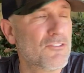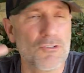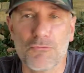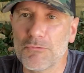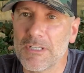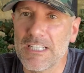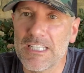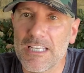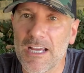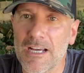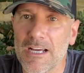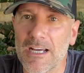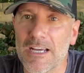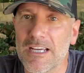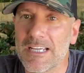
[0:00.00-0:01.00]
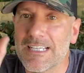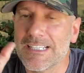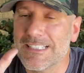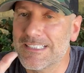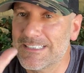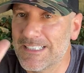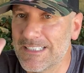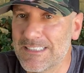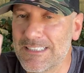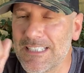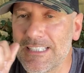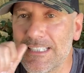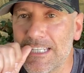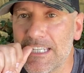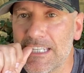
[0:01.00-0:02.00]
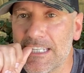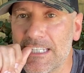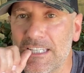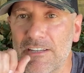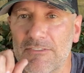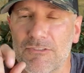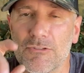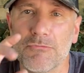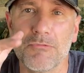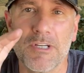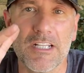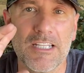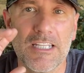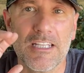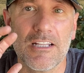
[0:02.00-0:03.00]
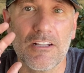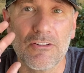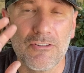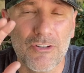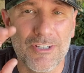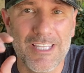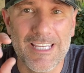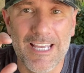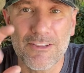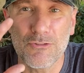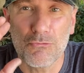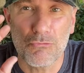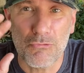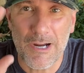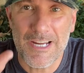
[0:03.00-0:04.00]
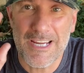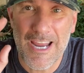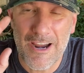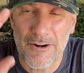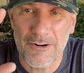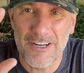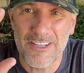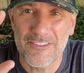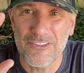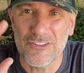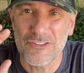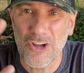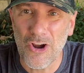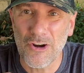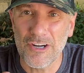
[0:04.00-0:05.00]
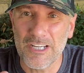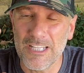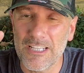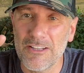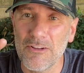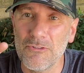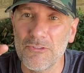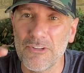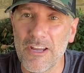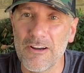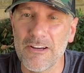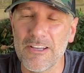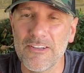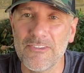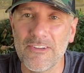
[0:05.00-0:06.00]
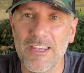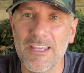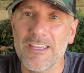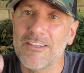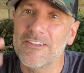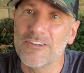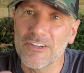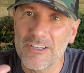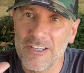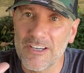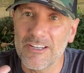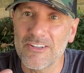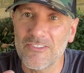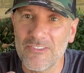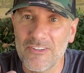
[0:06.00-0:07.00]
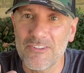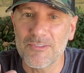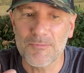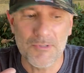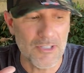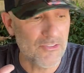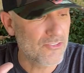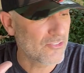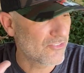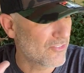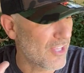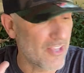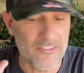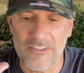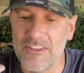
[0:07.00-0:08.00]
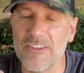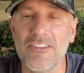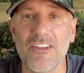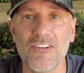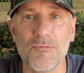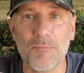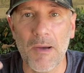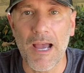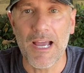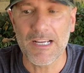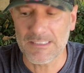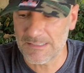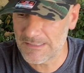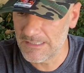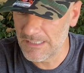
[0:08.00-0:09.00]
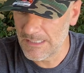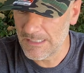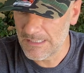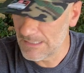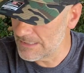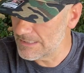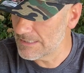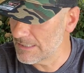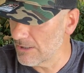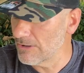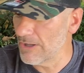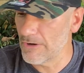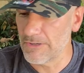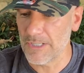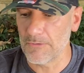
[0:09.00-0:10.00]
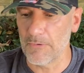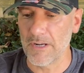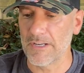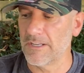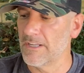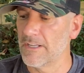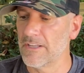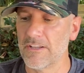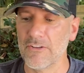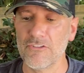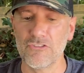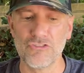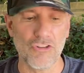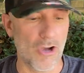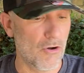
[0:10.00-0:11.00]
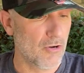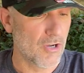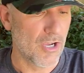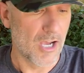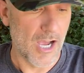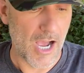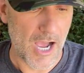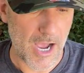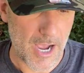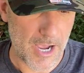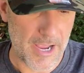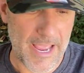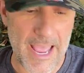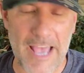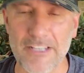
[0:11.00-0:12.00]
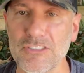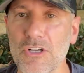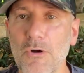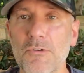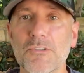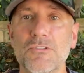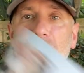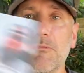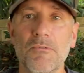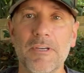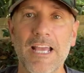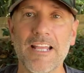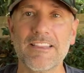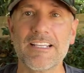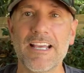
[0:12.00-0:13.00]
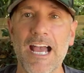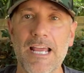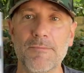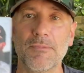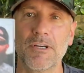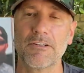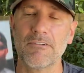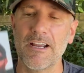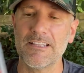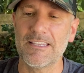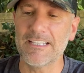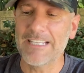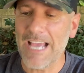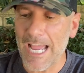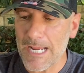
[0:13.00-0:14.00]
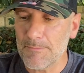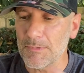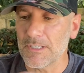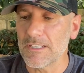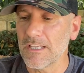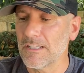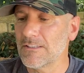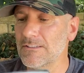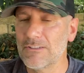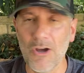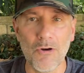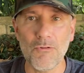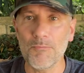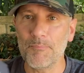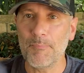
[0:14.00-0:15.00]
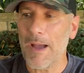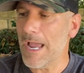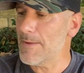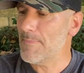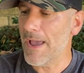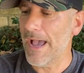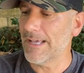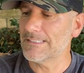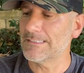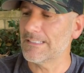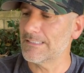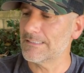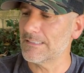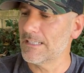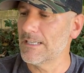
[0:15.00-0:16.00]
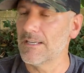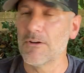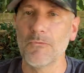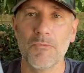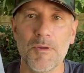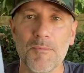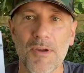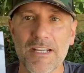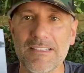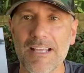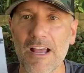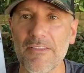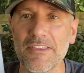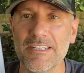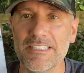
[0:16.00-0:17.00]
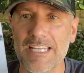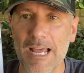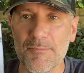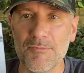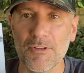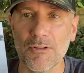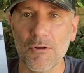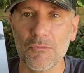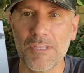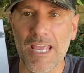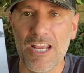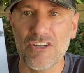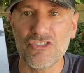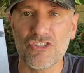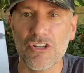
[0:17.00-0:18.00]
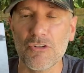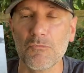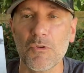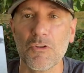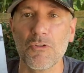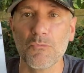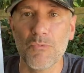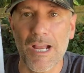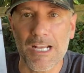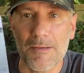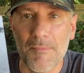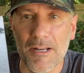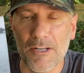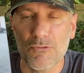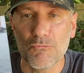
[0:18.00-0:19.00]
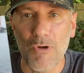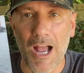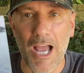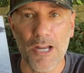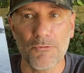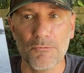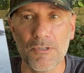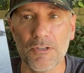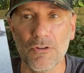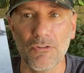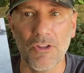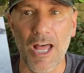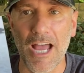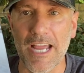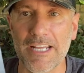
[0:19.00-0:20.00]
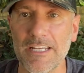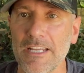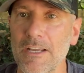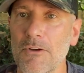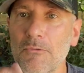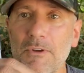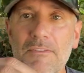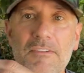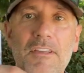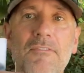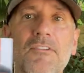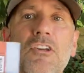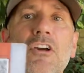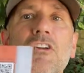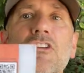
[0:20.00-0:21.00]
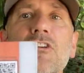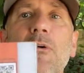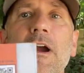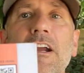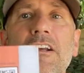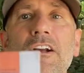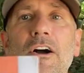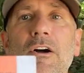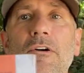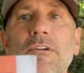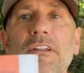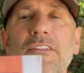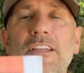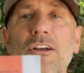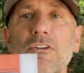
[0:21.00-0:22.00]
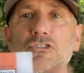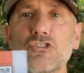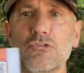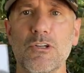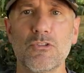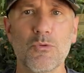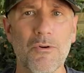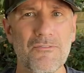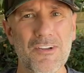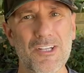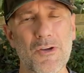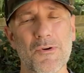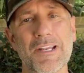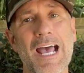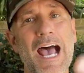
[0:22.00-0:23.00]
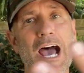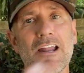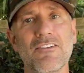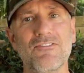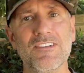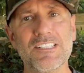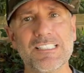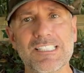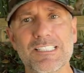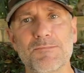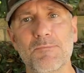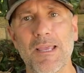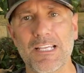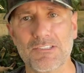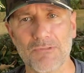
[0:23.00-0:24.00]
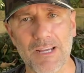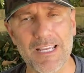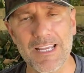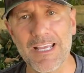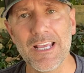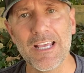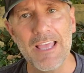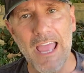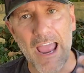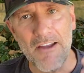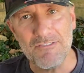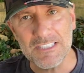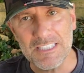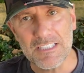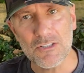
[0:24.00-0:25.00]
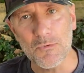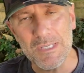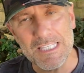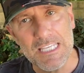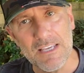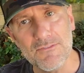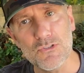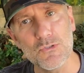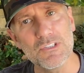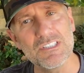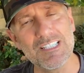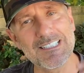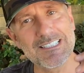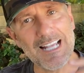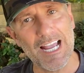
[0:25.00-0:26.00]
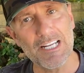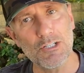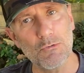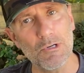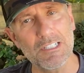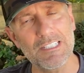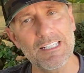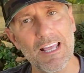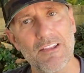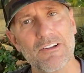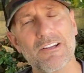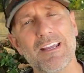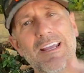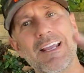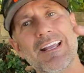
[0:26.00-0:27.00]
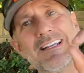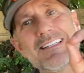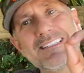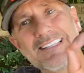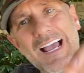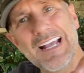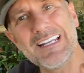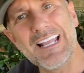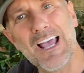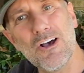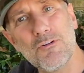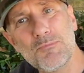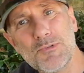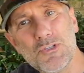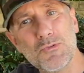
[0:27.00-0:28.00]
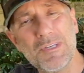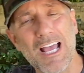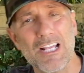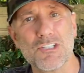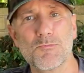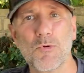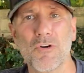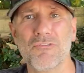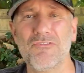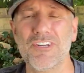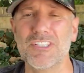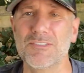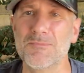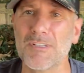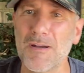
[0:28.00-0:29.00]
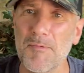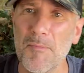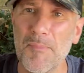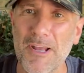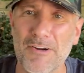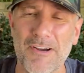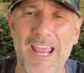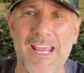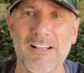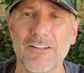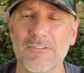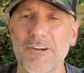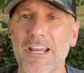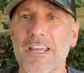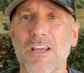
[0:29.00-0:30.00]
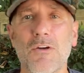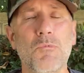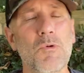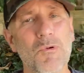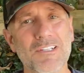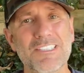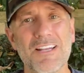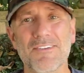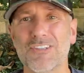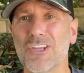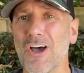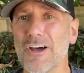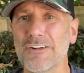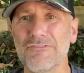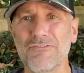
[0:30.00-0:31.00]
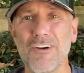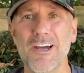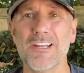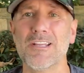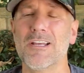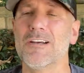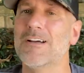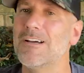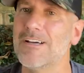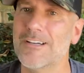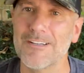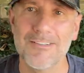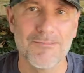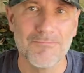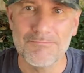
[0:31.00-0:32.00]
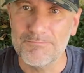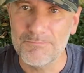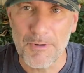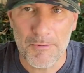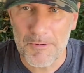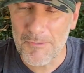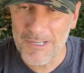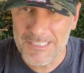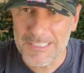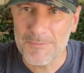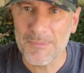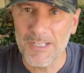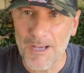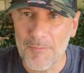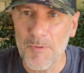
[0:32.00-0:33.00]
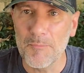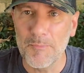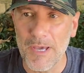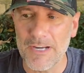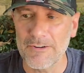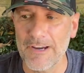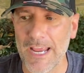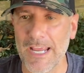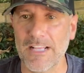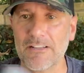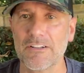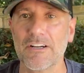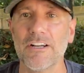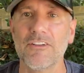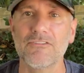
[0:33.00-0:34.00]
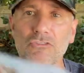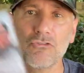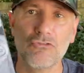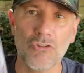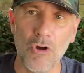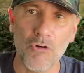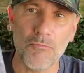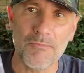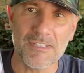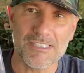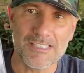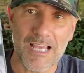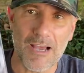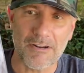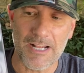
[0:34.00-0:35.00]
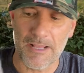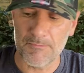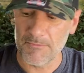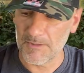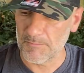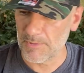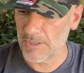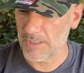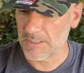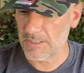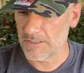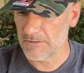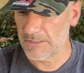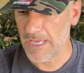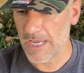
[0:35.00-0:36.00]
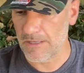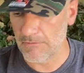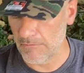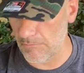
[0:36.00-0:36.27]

really consistent, if you're really looking at the right areas and targeting those areas, you're gonna see some good success. And this box, this is a loaded one. So, as always, we got the guidebook, right? The guidebook, don't bypass this. We break down the depth, the location, the recommended rod, reel, line. We even give you a QR code that goes straight to a video on how to fish these baits, right? Everything that we give you is designed to work together and designed to help you catch more fish and become a better angler, right? We want you to have a ton of fun, but we want you to become a better angler. So don't miss out on the book, okay?